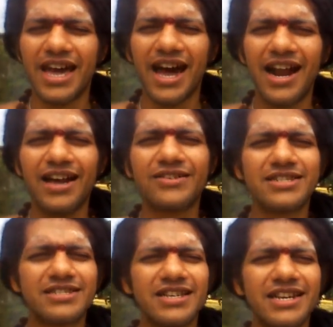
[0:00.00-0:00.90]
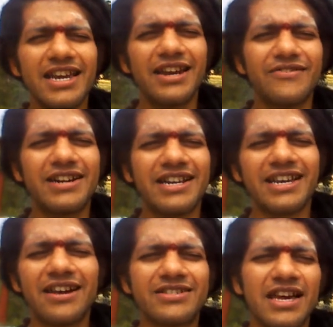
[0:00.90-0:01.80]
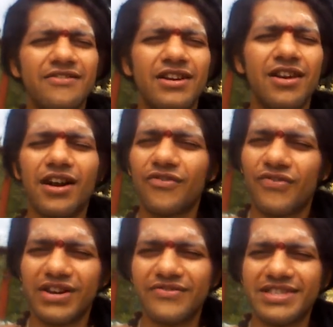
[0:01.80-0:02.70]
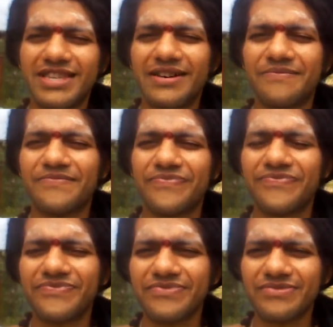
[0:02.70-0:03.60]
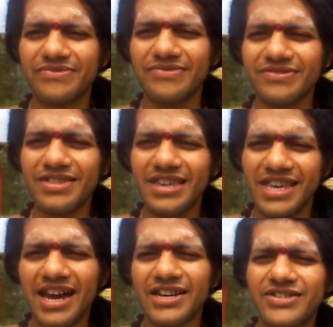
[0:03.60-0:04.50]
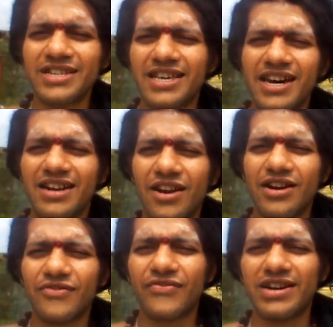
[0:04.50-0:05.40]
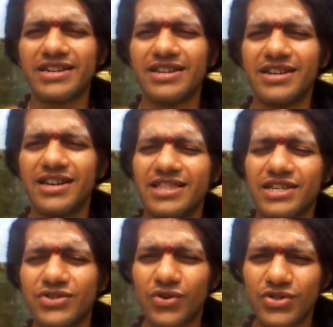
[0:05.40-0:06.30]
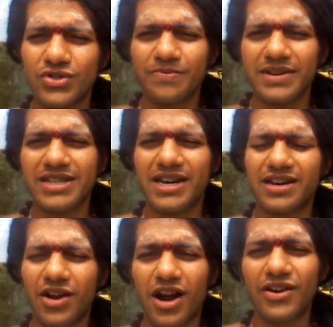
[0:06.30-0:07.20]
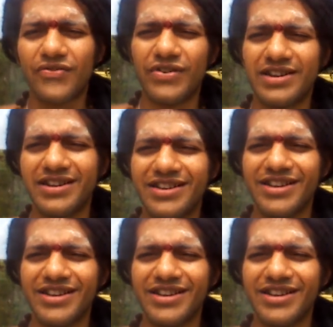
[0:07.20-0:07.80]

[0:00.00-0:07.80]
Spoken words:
And I was just sitting and wondering, I was having a lot of fun with them. Yeah, actually they are a lot of fun. They are so stupid, they are a lot of fun.